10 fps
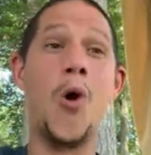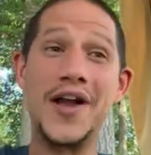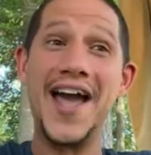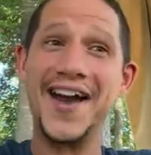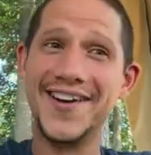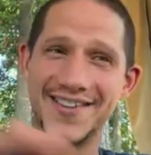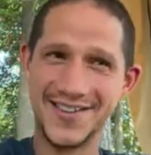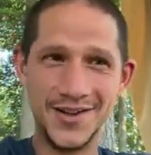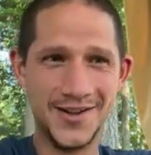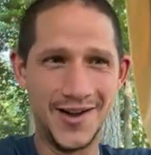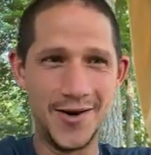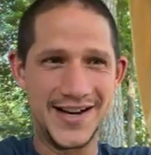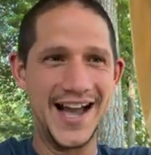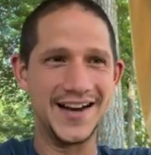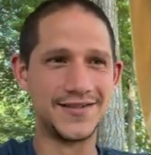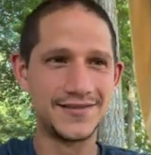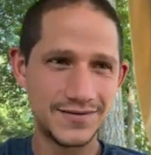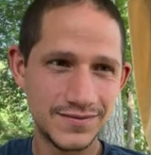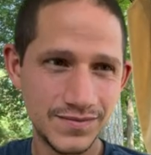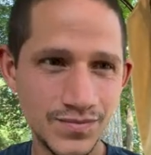okay, okay.
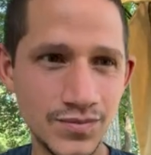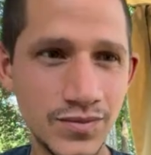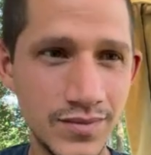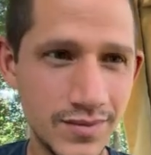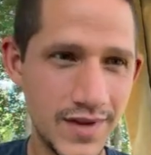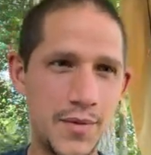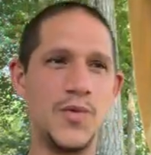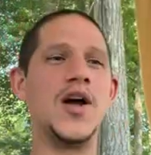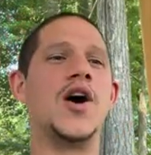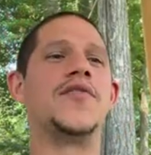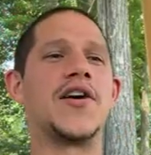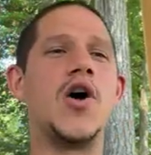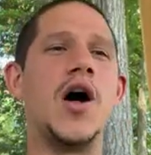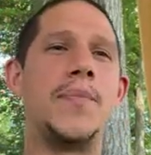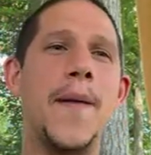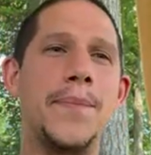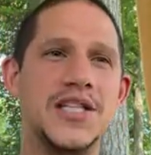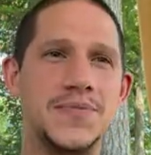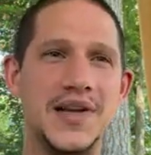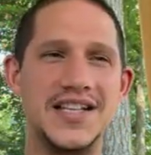I mean, we all—they're all
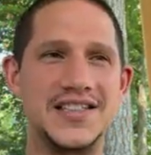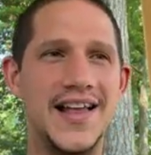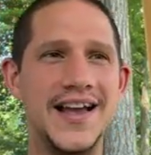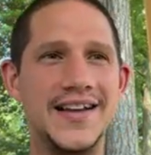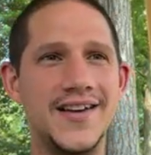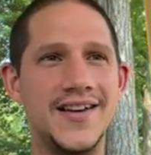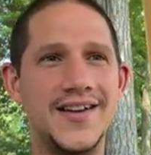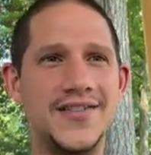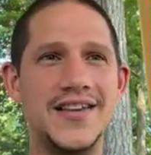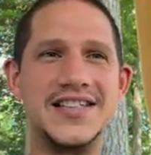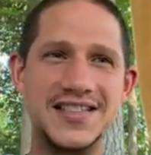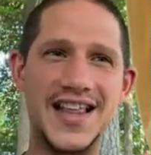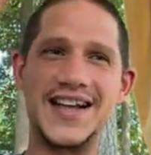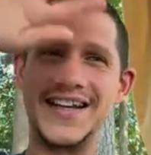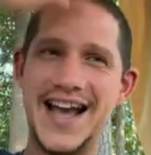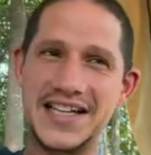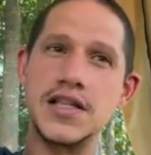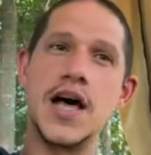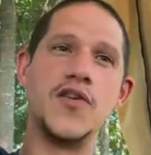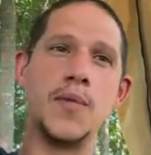puppets, but it's like this is like next
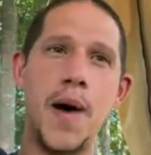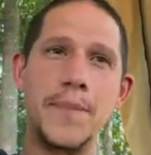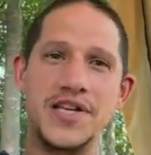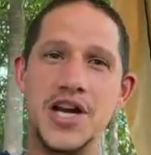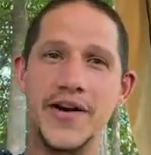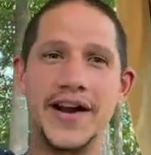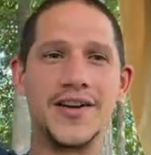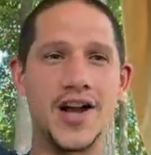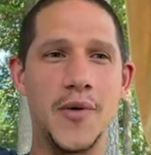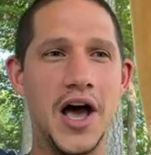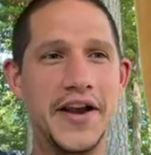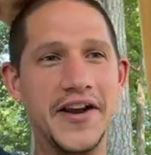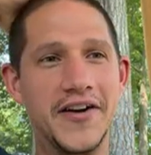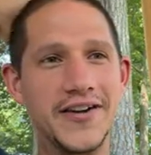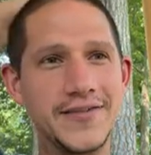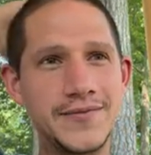level puppeteering going on here.